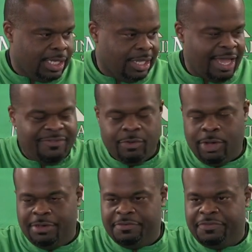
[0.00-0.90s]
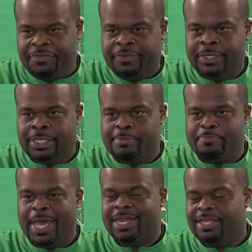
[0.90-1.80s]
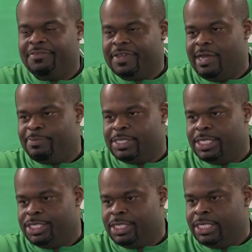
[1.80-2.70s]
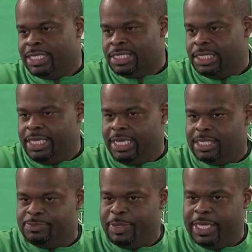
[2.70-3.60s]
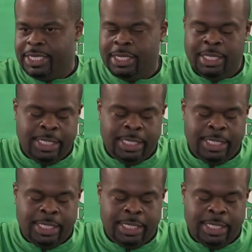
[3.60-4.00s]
level of competitive competition in this league has been